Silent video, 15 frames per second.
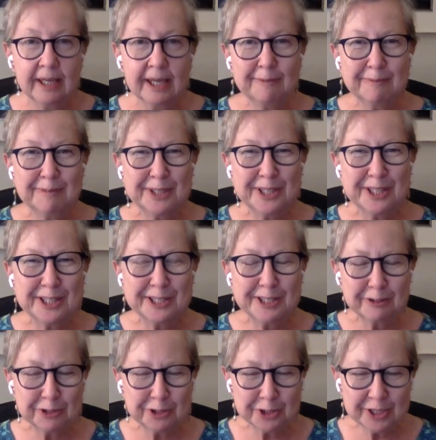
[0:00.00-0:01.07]
Um, to the
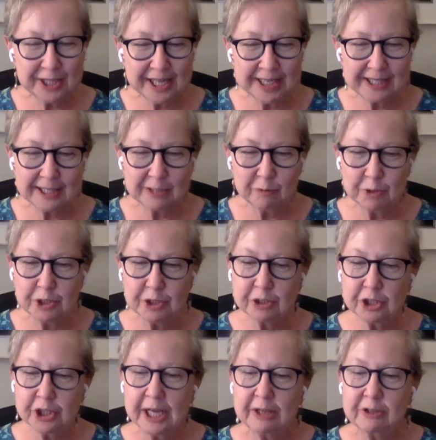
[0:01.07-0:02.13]
Social Sciences and
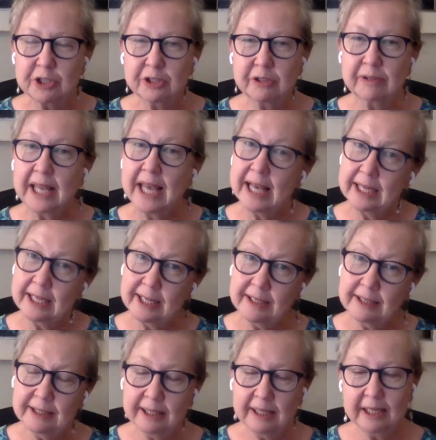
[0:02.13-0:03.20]
Research Council of
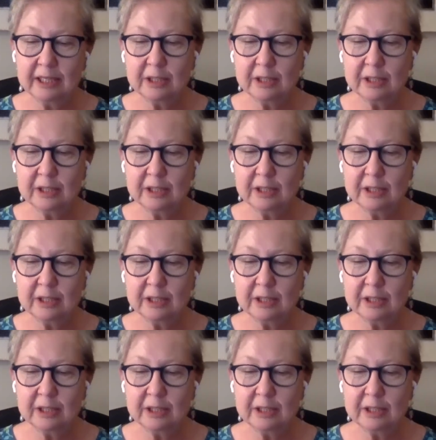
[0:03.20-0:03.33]
Canada,